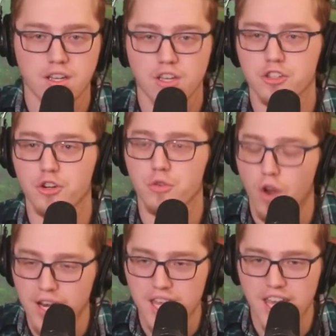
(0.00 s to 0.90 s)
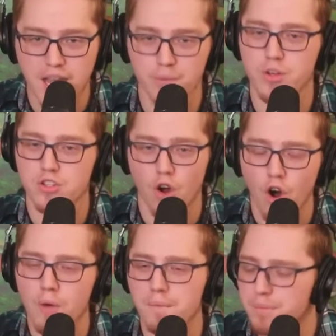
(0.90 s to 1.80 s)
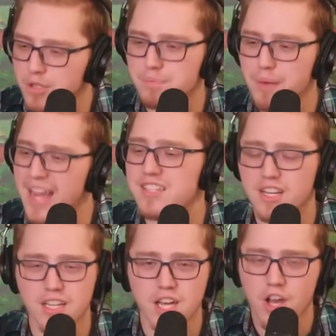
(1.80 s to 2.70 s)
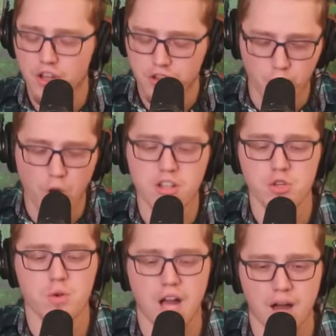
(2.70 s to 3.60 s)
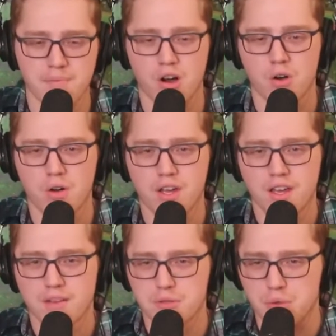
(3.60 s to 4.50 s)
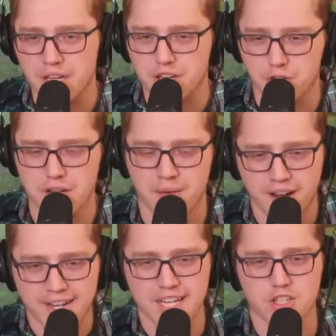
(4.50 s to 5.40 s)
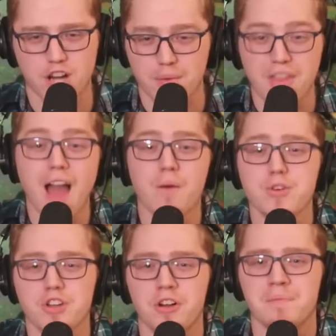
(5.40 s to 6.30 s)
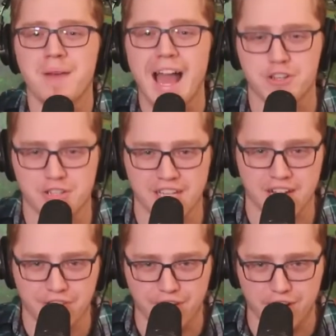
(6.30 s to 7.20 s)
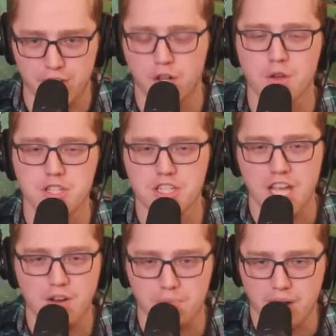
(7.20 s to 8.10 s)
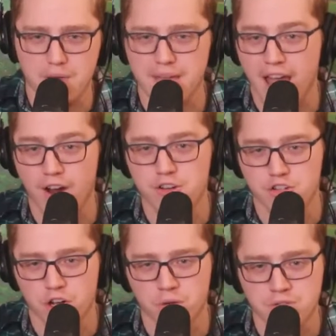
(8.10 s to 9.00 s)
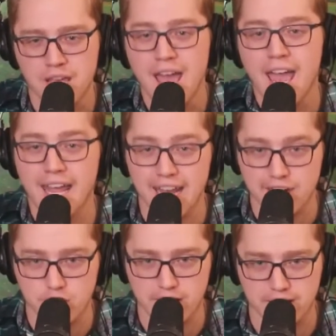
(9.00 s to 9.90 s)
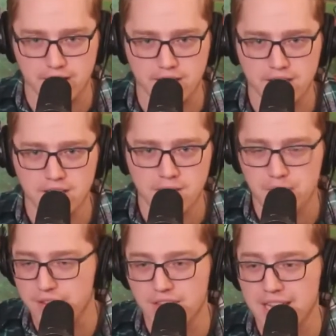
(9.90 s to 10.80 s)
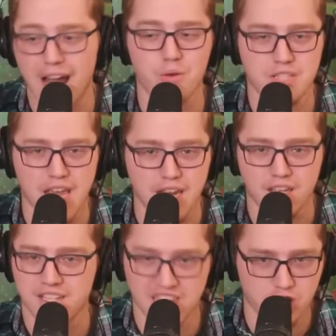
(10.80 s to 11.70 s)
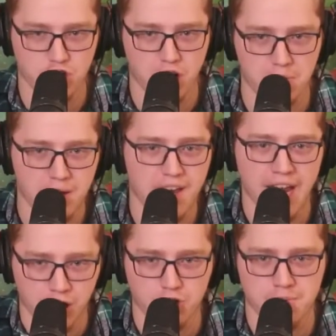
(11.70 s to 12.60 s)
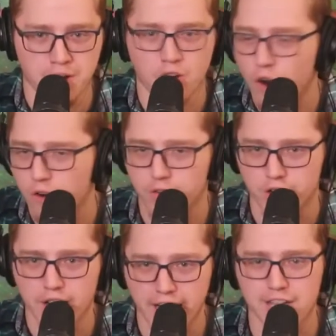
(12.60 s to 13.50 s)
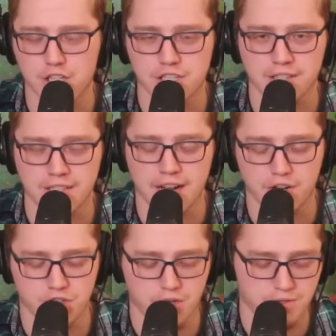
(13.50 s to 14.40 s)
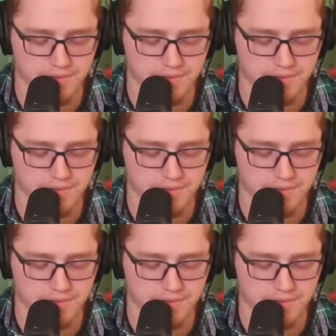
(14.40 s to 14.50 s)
Your running game was basically the 1-2 combo between Kareem Hunt and Nick Chubb. That was unmatched in the NFL. The closest thing will probably be Aaron Jones and A.J. Dillon. But even then, I would take Nick Chubb and Kareem Hunt over A.J. Dillon and Aaron Jones.